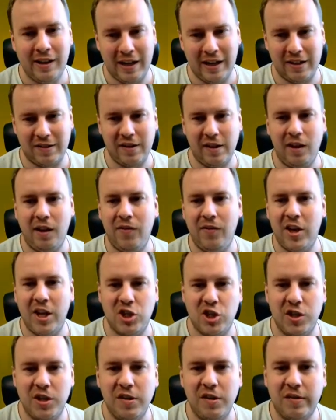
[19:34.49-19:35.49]
as the
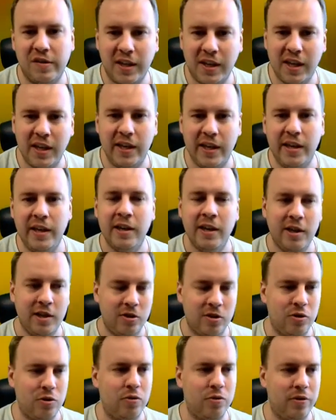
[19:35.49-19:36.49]
elevation is the key
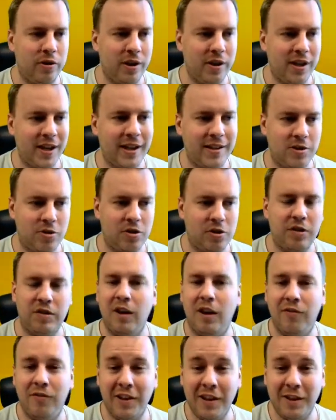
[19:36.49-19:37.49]
to get
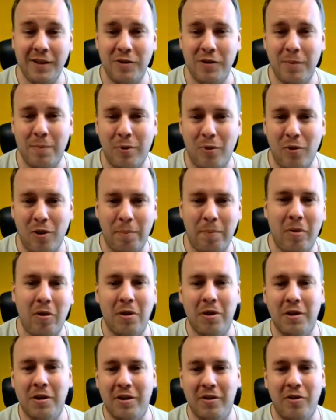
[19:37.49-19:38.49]
yourself into the
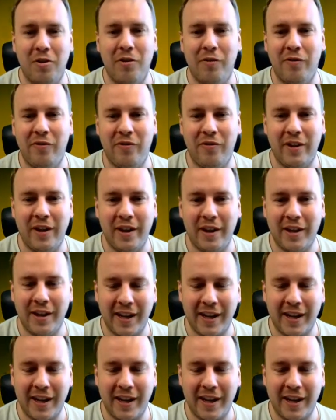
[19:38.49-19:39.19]
ballpark of uh,